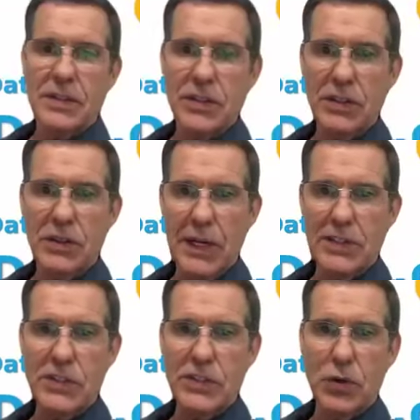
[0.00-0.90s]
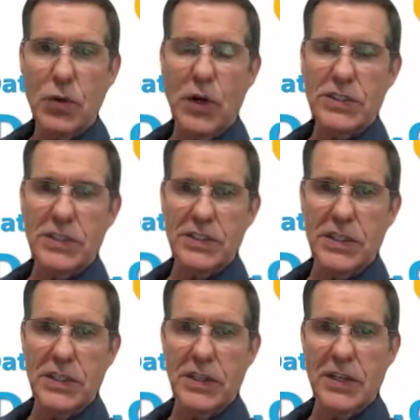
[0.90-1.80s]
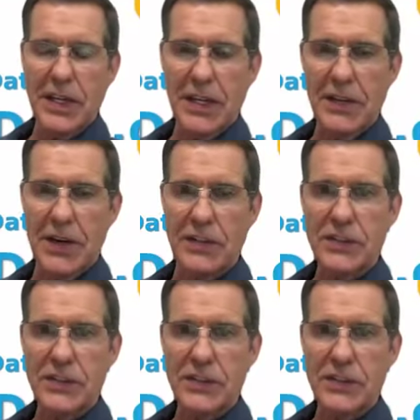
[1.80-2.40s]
So you had 2 questions in there.